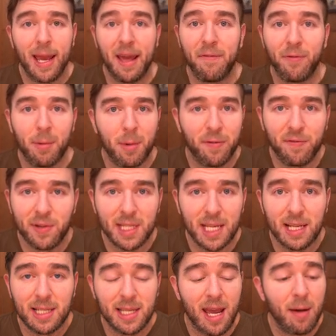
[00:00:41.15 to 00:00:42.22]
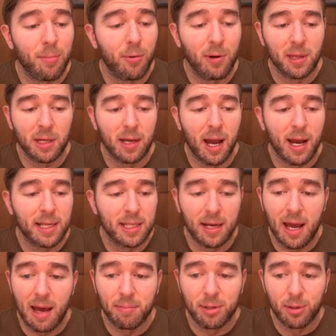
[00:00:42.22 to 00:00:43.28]
and from a physique standpoint. The guy's an
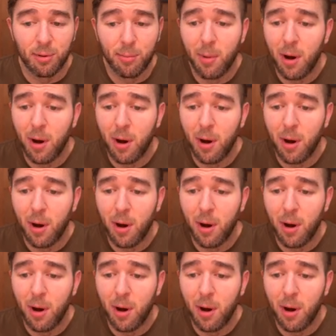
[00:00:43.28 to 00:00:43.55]
absolute